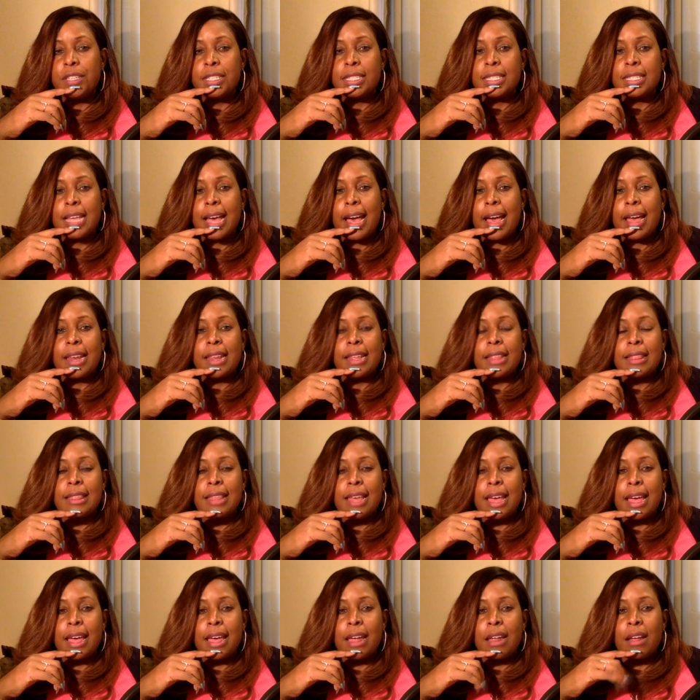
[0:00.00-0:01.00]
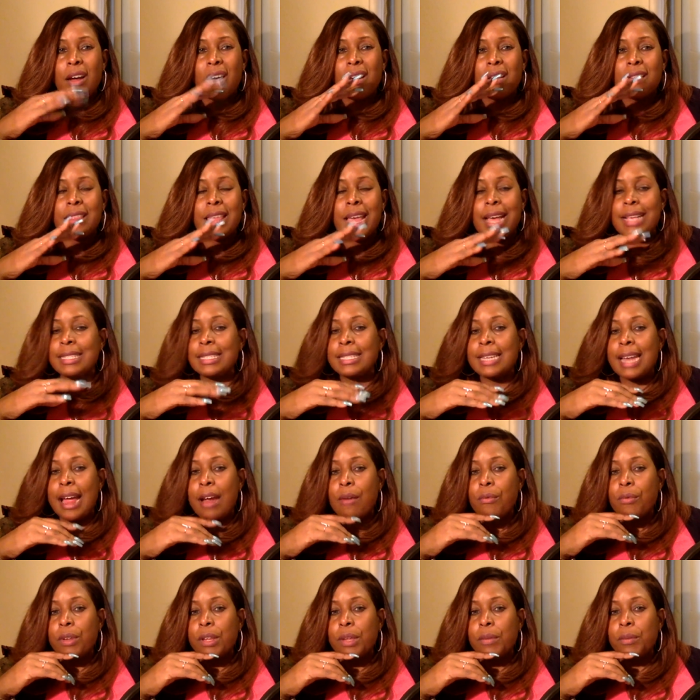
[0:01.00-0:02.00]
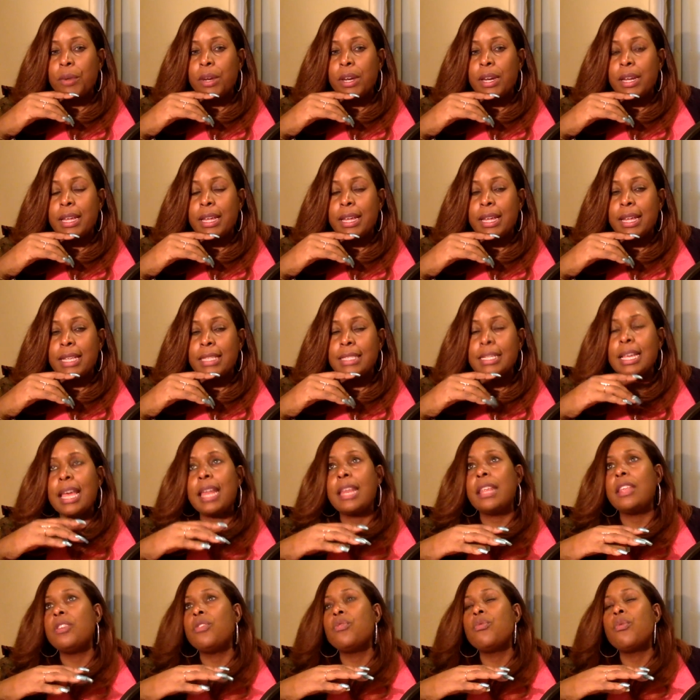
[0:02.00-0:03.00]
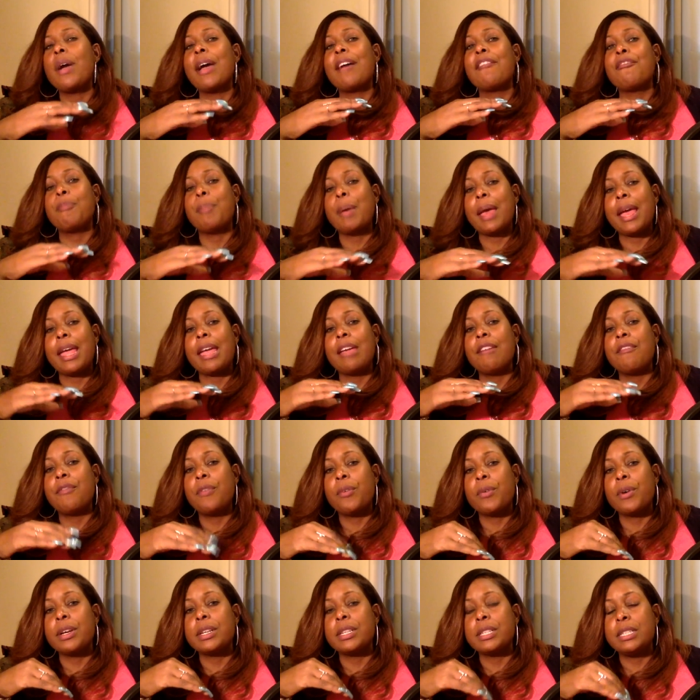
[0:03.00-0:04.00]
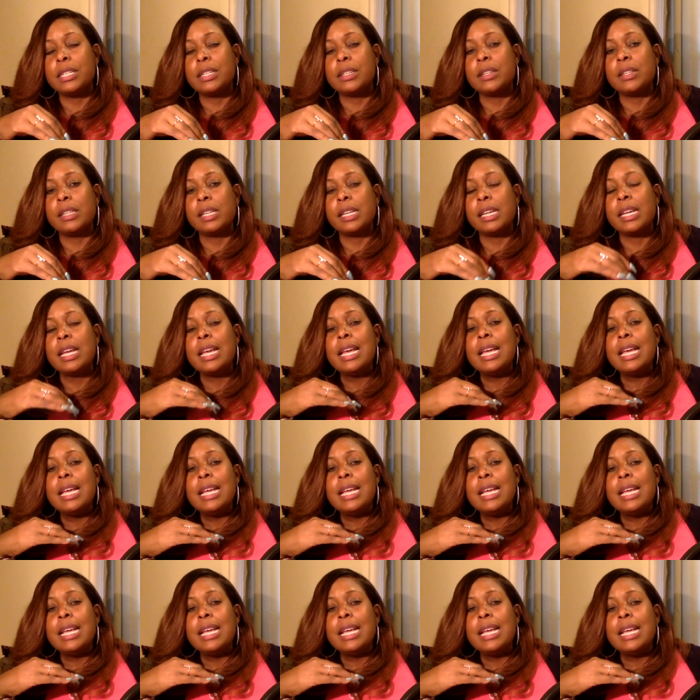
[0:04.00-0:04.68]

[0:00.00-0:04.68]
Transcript: decided that that's not really what it is, and you have paid for it dearly?